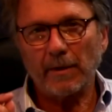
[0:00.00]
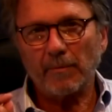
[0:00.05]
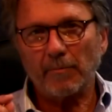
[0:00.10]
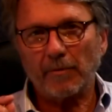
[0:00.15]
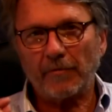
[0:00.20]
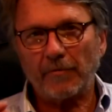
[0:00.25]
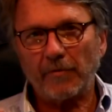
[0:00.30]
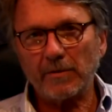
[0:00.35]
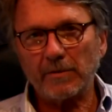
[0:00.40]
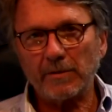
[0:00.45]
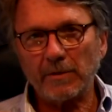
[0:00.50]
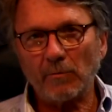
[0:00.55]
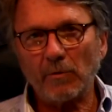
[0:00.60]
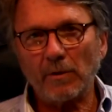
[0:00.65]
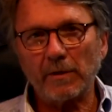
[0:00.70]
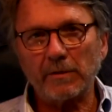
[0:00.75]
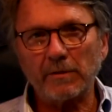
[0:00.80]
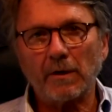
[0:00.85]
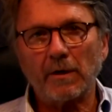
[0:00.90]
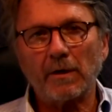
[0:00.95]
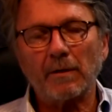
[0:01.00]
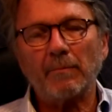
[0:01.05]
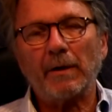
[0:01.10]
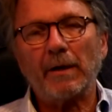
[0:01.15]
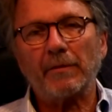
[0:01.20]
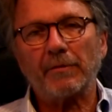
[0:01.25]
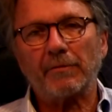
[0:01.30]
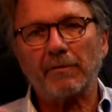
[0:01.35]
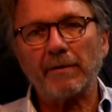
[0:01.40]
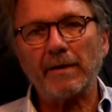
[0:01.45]
But first I want to talk
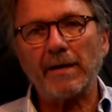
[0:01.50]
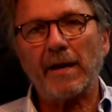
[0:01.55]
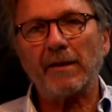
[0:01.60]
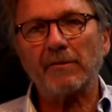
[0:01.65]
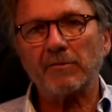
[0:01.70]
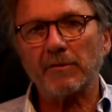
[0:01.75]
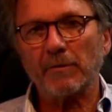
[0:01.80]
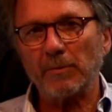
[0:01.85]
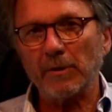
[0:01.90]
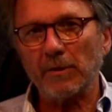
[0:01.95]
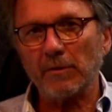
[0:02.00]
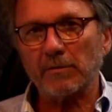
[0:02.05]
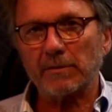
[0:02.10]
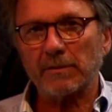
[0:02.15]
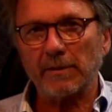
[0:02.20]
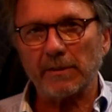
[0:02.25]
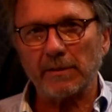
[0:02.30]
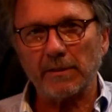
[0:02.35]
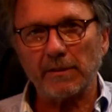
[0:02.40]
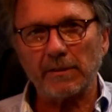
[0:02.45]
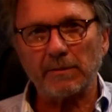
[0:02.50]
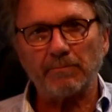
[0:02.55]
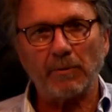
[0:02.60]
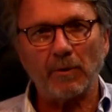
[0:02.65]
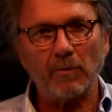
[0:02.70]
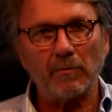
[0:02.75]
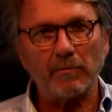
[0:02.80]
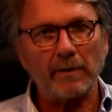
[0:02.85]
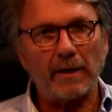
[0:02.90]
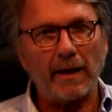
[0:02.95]
about three attributes that this
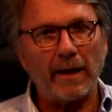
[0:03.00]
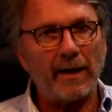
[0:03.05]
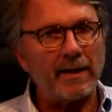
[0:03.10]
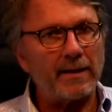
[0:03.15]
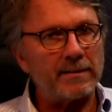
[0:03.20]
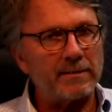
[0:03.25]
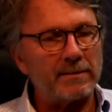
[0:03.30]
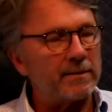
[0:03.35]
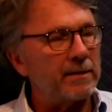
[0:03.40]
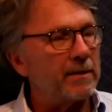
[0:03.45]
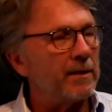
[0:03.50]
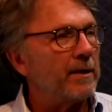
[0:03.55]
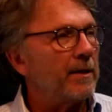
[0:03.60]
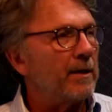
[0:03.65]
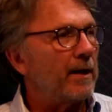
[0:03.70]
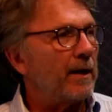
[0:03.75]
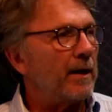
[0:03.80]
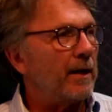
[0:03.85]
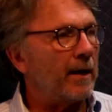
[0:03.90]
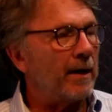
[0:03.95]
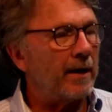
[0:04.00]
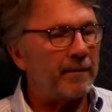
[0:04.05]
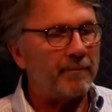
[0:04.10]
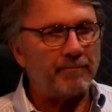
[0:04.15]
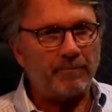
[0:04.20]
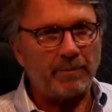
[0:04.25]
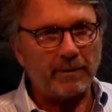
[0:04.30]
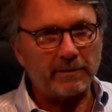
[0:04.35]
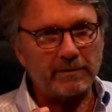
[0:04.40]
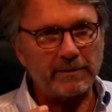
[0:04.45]
boat has uh,
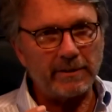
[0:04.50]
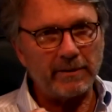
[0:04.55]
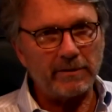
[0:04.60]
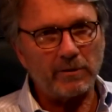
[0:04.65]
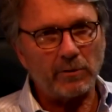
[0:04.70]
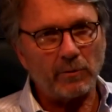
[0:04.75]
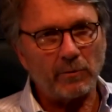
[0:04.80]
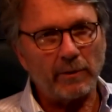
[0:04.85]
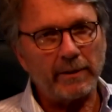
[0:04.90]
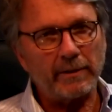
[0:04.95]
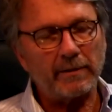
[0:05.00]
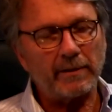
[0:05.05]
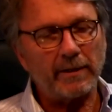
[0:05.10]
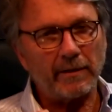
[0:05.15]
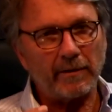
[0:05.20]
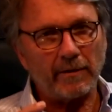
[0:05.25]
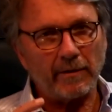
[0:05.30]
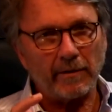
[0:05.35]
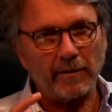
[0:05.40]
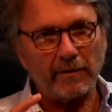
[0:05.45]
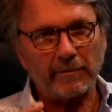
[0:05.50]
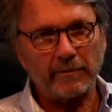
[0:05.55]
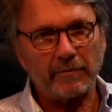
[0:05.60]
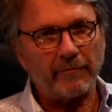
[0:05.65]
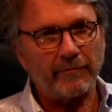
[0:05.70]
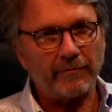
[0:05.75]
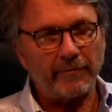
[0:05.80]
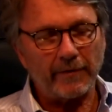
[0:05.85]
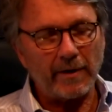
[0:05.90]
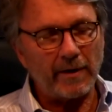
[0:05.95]
built into it that are
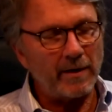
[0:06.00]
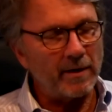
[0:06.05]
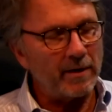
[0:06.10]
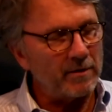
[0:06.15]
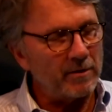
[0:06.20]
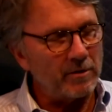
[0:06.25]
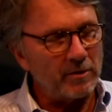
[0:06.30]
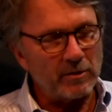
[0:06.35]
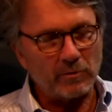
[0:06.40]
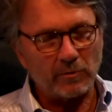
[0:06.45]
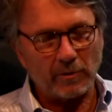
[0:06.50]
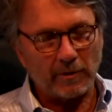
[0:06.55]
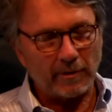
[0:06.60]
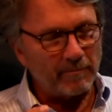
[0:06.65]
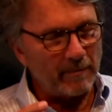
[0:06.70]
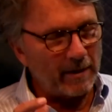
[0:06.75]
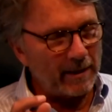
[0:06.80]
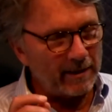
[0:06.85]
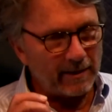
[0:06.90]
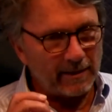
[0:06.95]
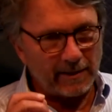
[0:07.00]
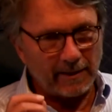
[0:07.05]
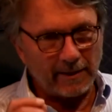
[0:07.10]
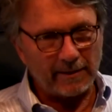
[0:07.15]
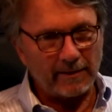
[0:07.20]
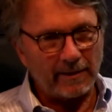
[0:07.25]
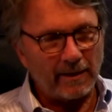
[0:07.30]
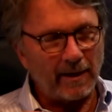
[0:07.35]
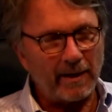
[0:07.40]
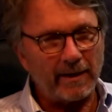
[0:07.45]
very unusual and make it
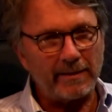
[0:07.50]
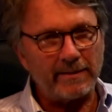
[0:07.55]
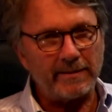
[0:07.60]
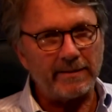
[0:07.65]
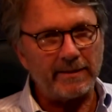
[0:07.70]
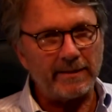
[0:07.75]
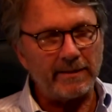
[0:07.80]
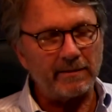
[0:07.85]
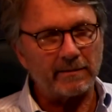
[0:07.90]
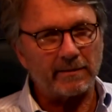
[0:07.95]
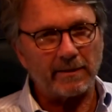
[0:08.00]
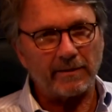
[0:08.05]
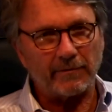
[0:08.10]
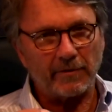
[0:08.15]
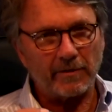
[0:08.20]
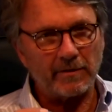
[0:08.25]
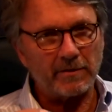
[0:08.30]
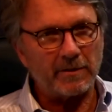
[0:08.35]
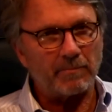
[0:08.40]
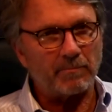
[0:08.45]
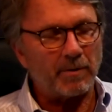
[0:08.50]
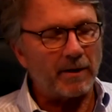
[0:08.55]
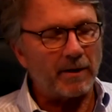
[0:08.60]
an ideal conversion